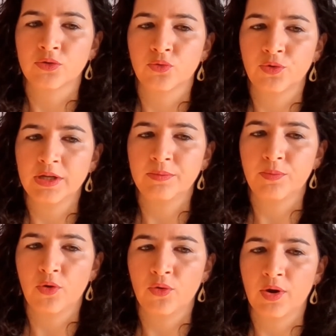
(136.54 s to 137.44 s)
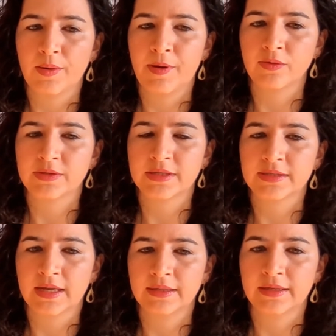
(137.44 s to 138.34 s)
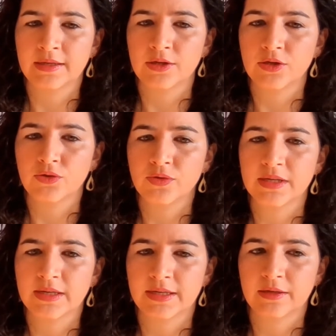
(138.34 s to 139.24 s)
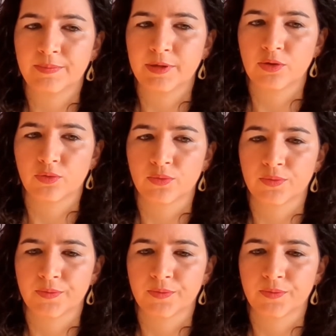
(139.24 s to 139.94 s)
To read more about this study, use the link below.